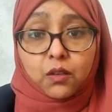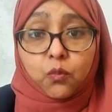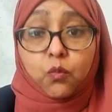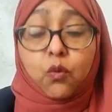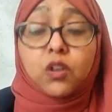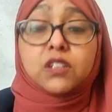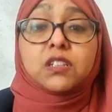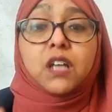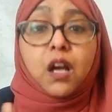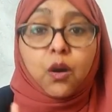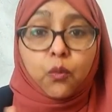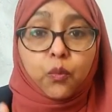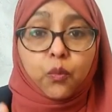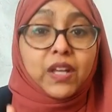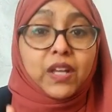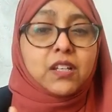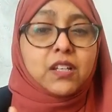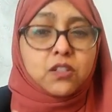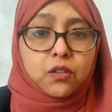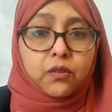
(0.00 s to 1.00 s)
What are
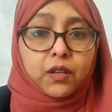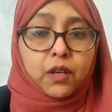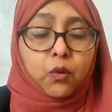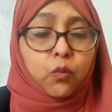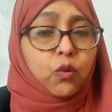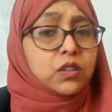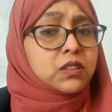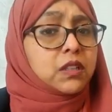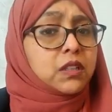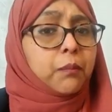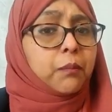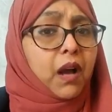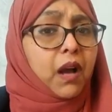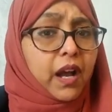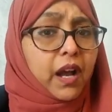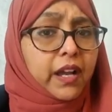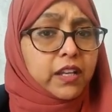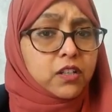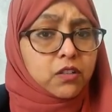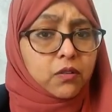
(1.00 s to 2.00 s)
we doing? What am
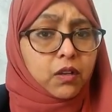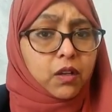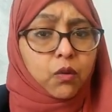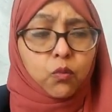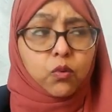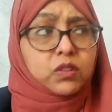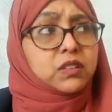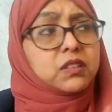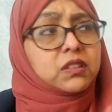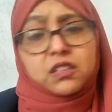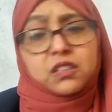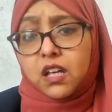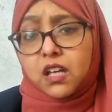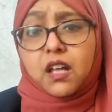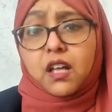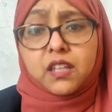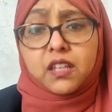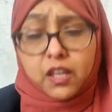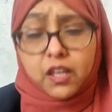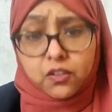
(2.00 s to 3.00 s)
I doing? What is the
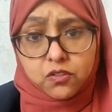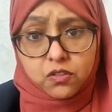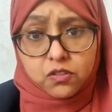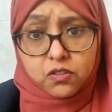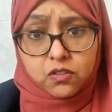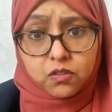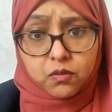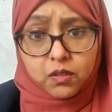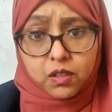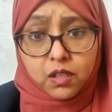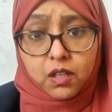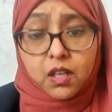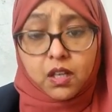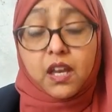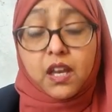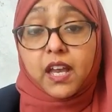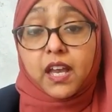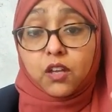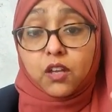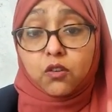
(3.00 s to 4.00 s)
other agents doing
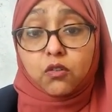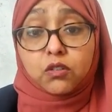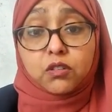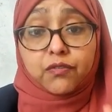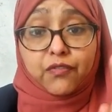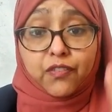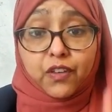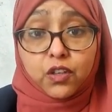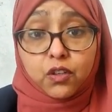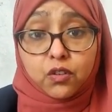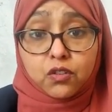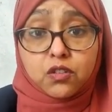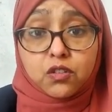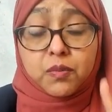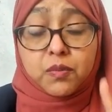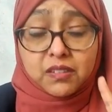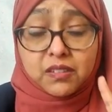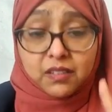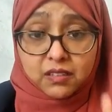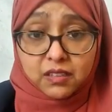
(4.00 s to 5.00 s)
in order for you to
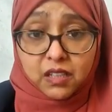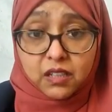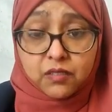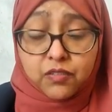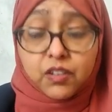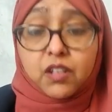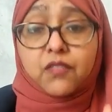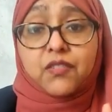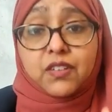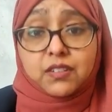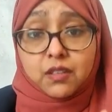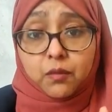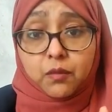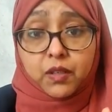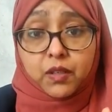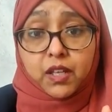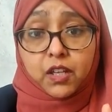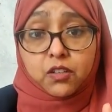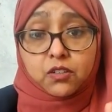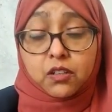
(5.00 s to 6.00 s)
be successful in the visa
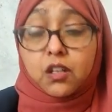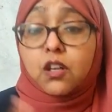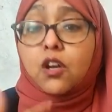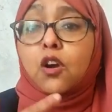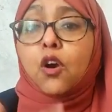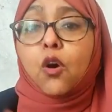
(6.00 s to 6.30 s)
application?